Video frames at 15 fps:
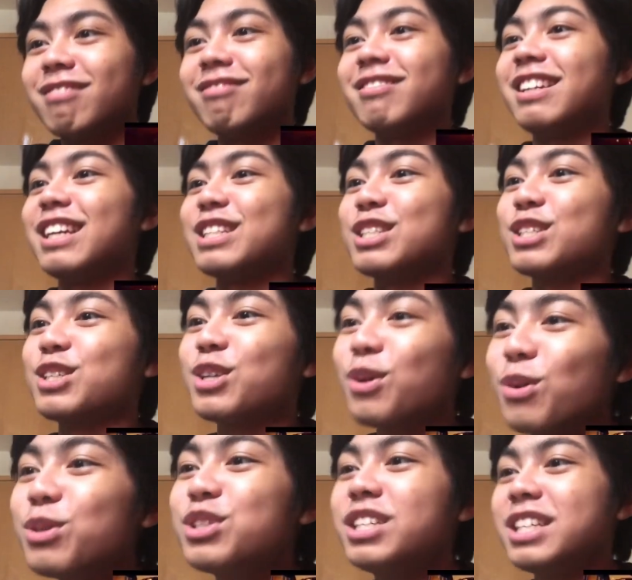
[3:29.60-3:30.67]
Let's go,
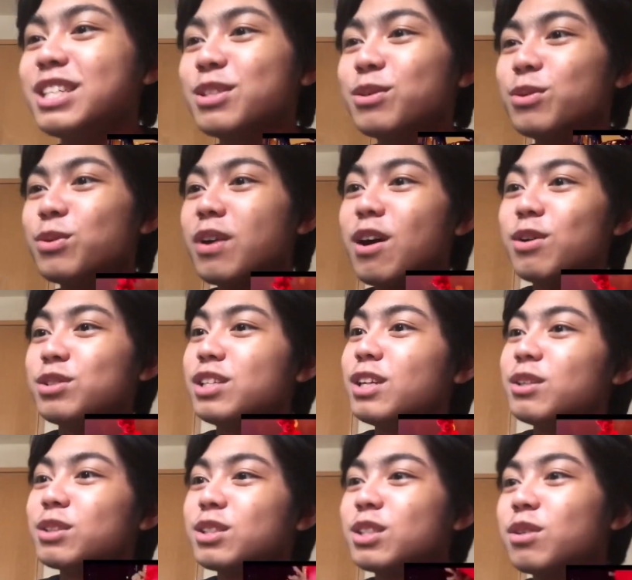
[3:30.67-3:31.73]
Jisoo. Wow, she
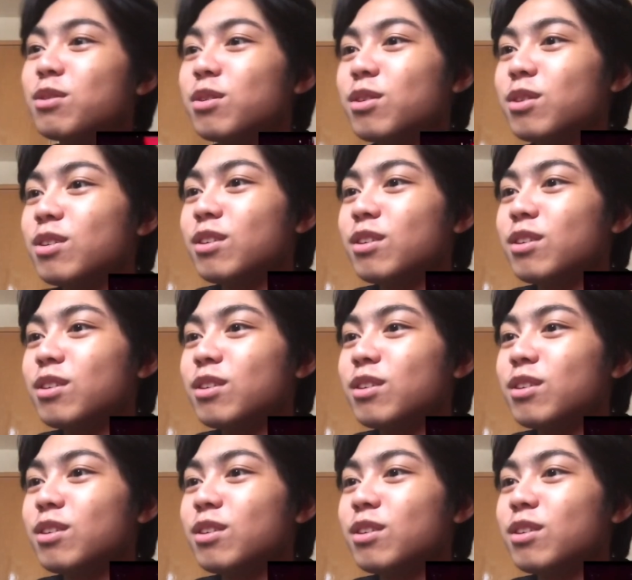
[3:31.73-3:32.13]
looks so good.